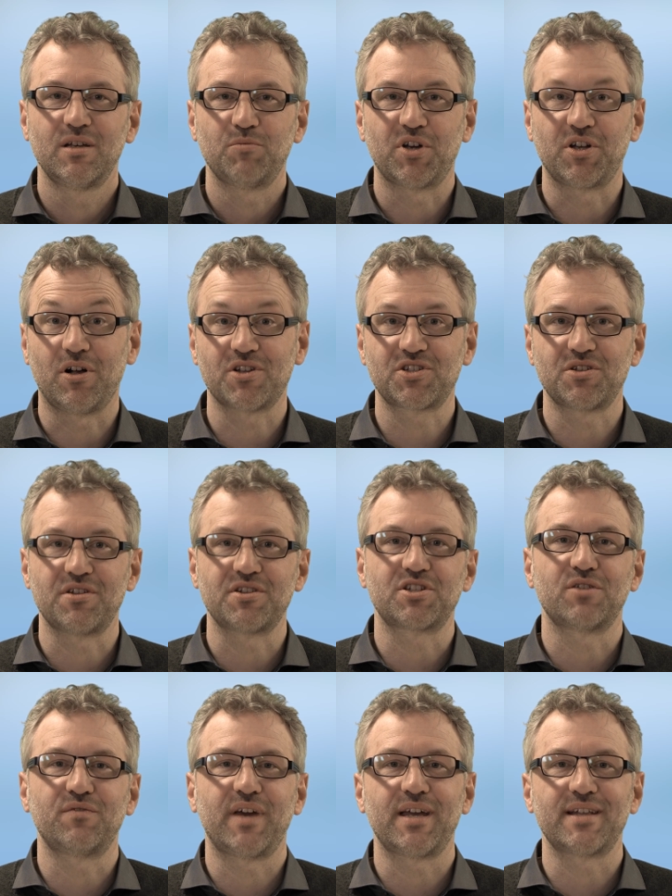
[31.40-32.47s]
but also in
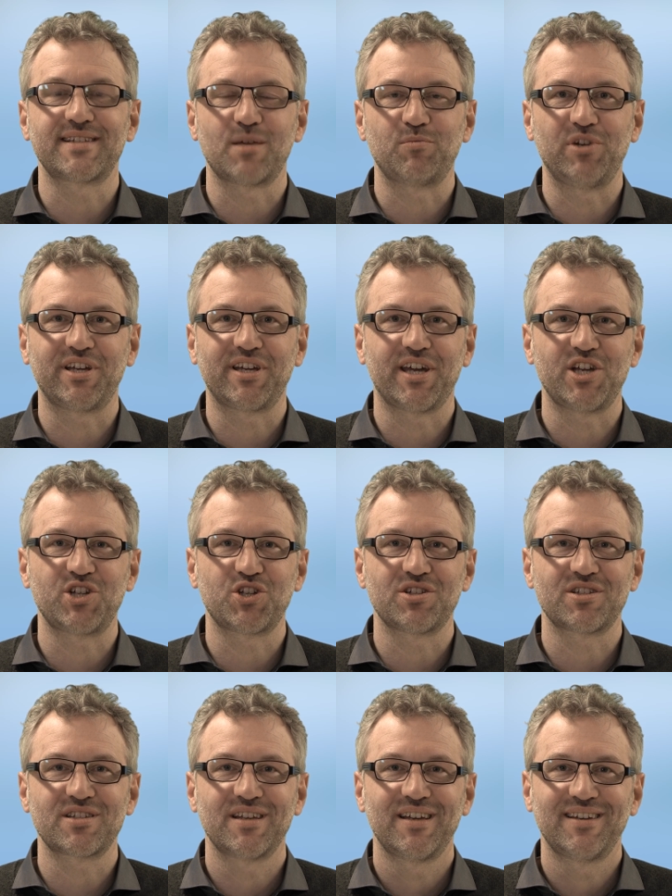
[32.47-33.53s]
surveillance
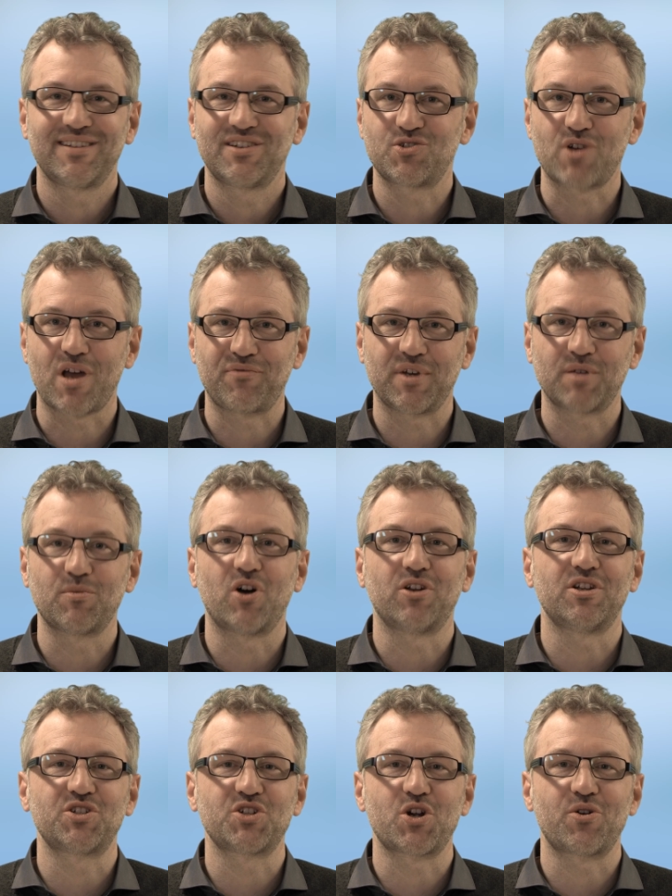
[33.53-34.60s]
applications, traffic
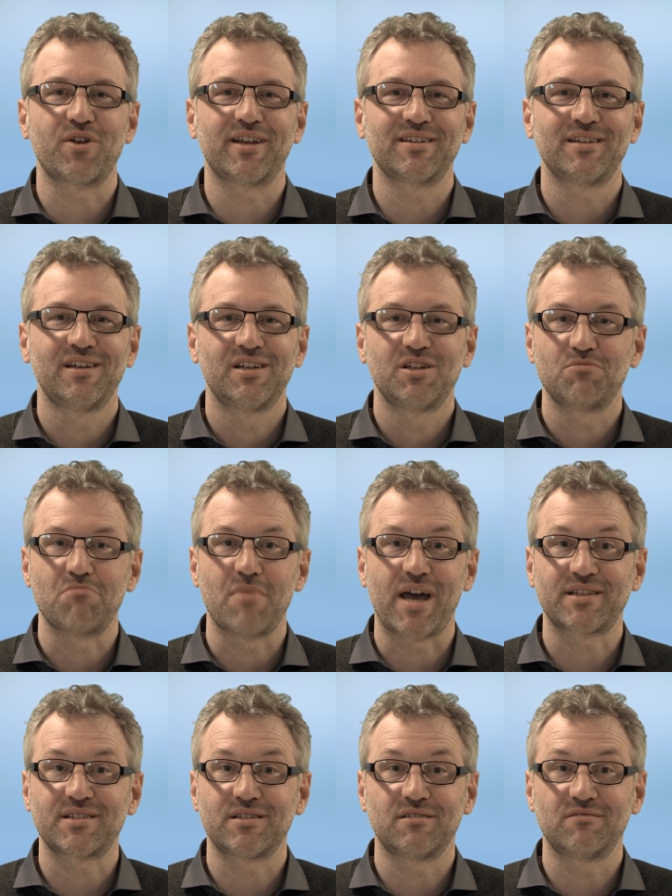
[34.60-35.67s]
monitoring,
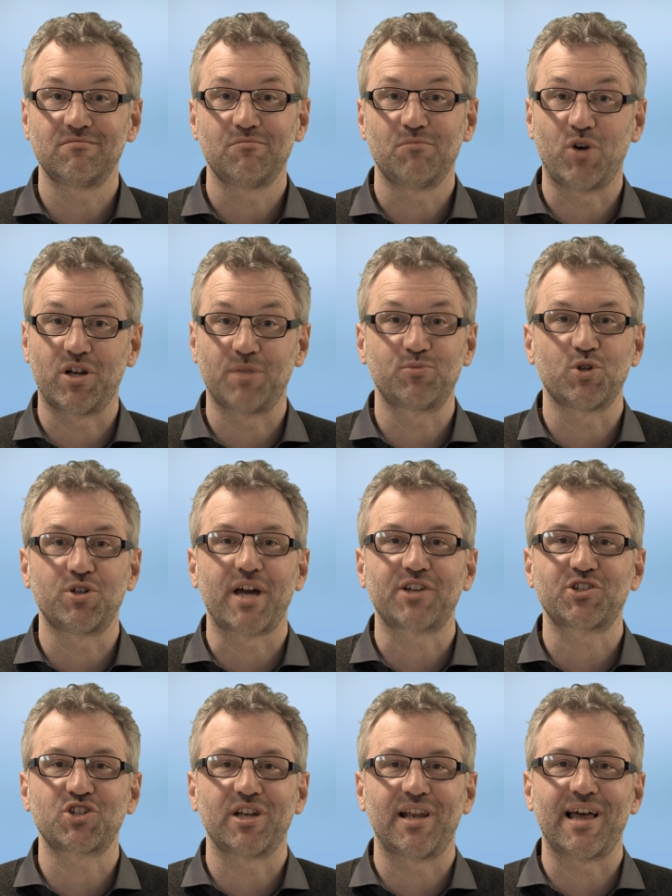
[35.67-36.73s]
medicine, modern
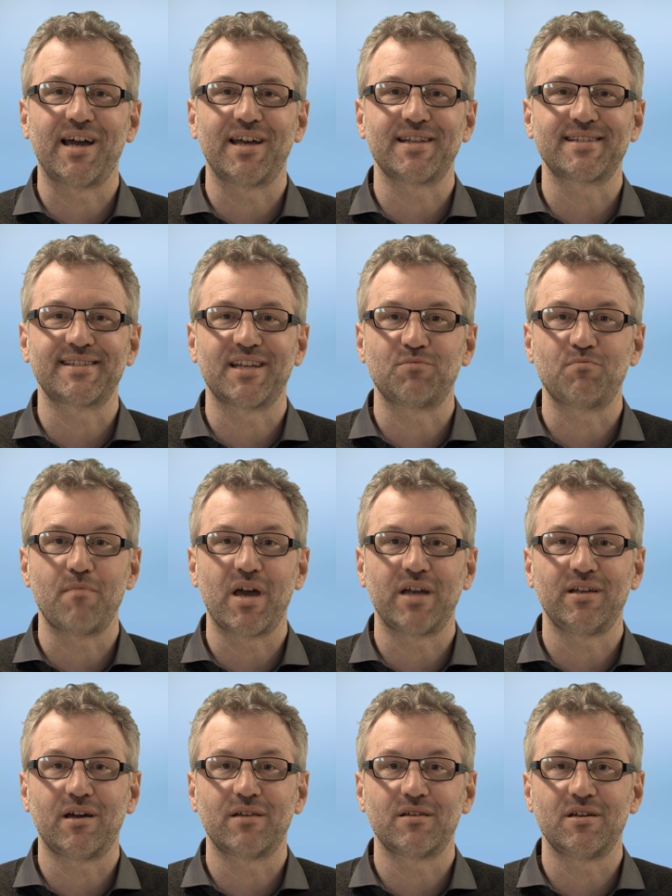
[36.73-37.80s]
production lines and
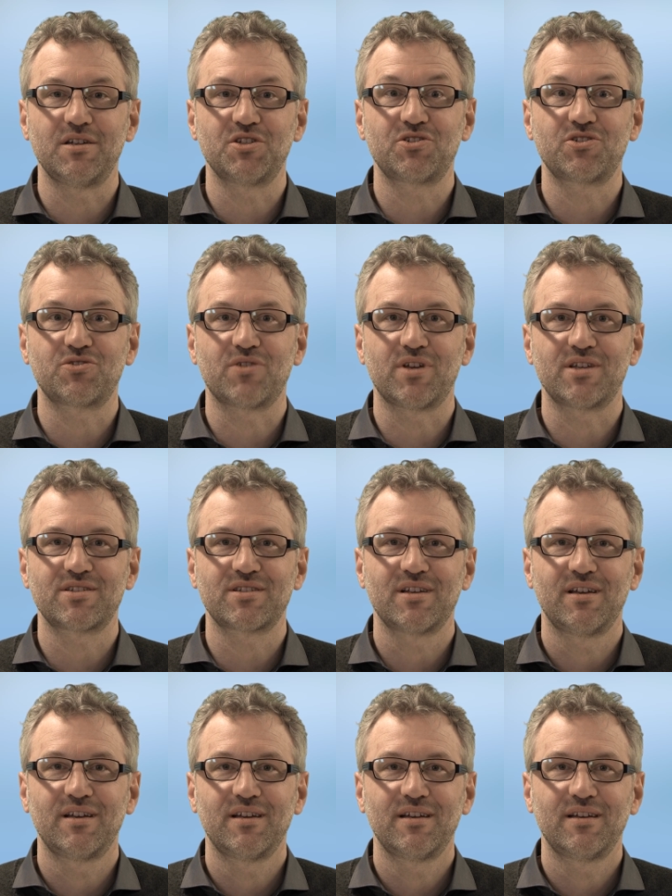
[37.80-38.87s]
many other
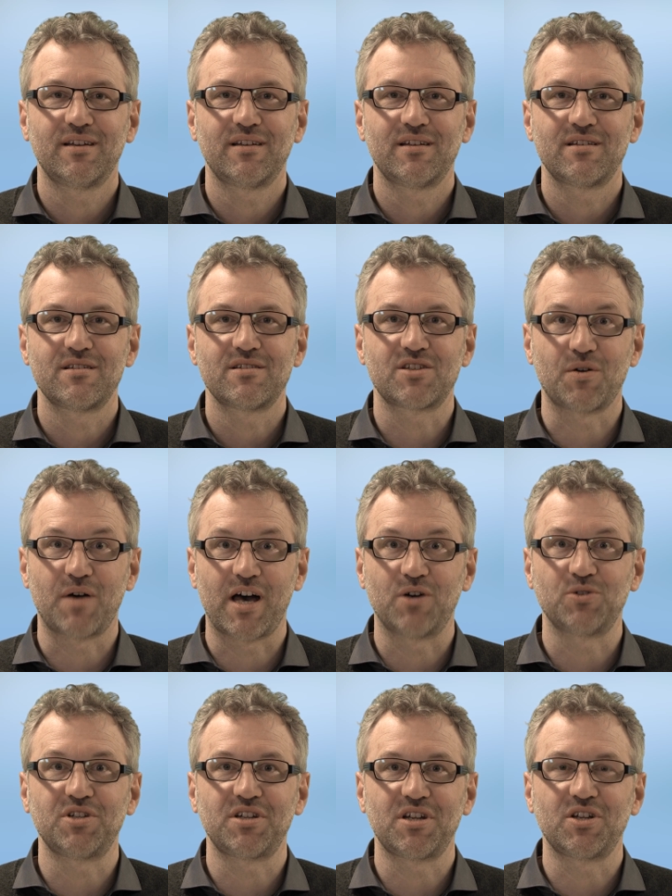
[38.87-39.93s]
industries. So
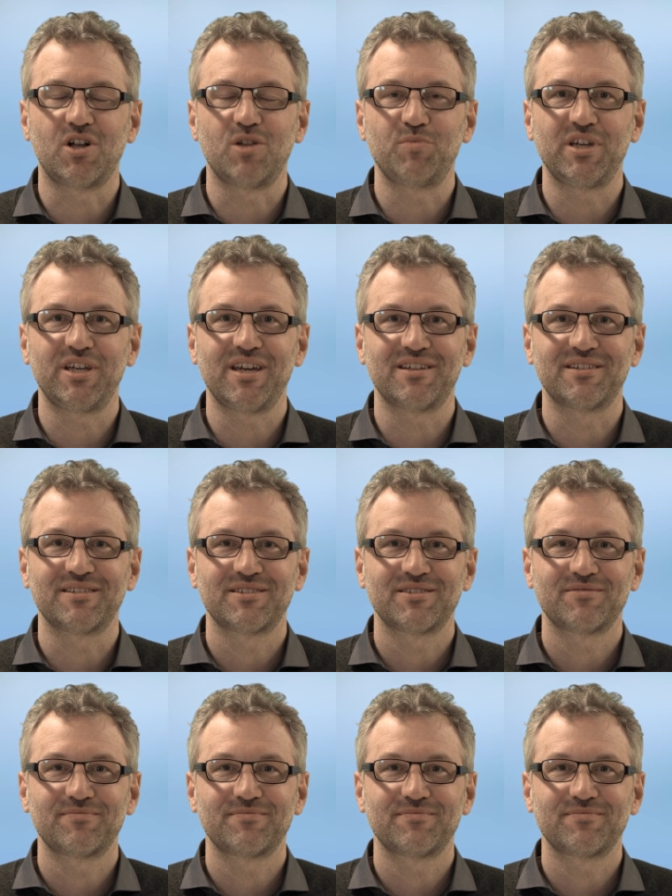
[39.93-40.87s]
how did it all begin?